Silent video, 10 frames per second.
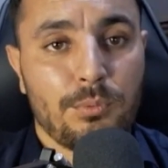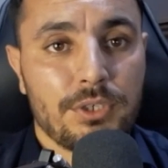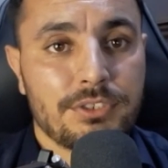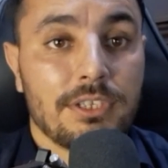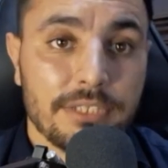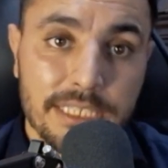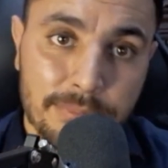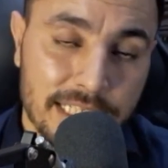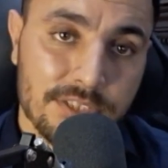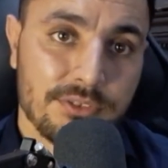towards
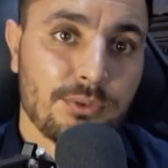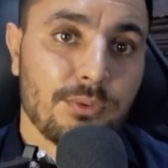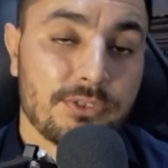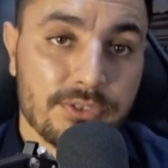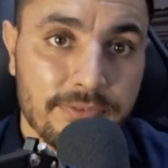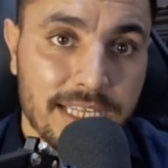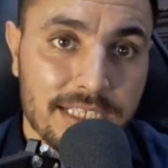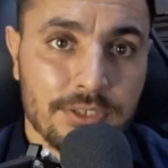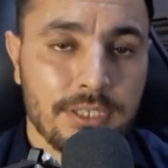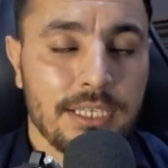contemplation, towards
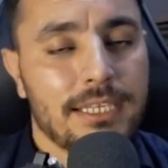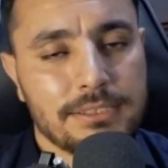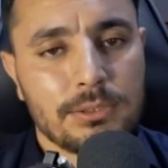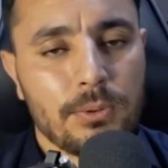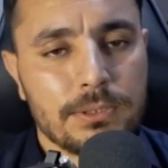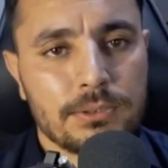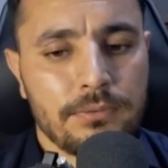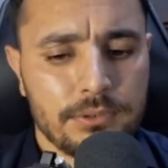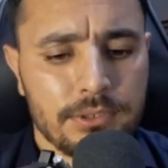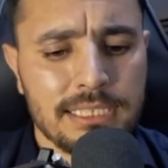reflection, so on and so
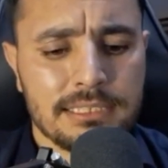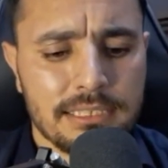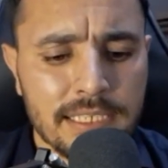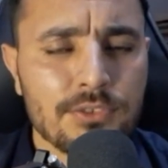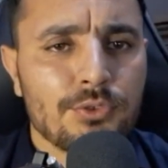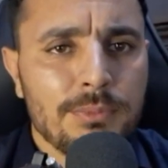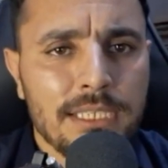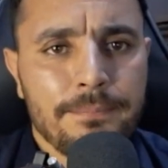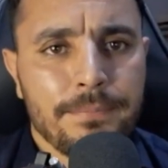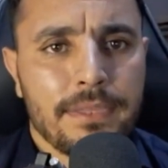forth. This needs to be,